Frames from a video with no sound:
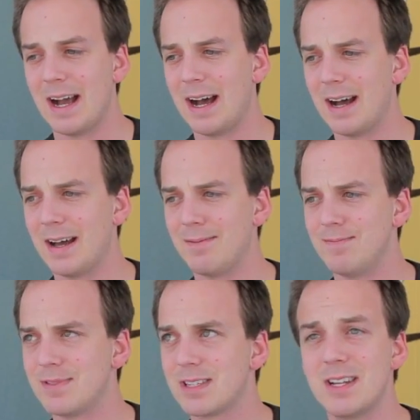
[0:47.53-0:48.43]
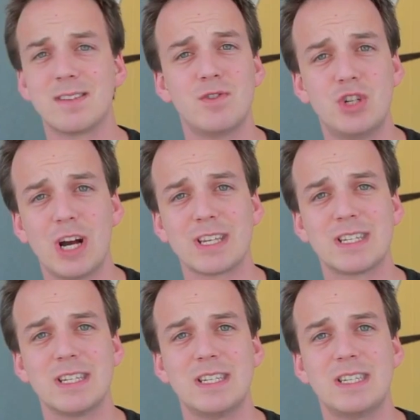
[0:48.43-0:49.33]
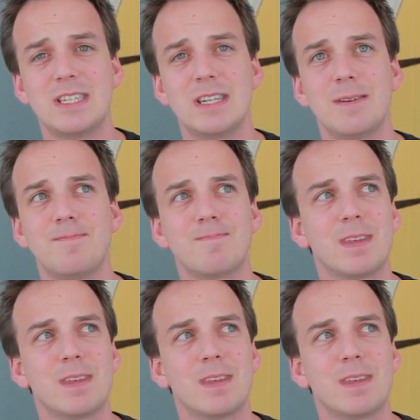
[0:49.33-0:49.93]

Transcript: uh, Sons of Justice,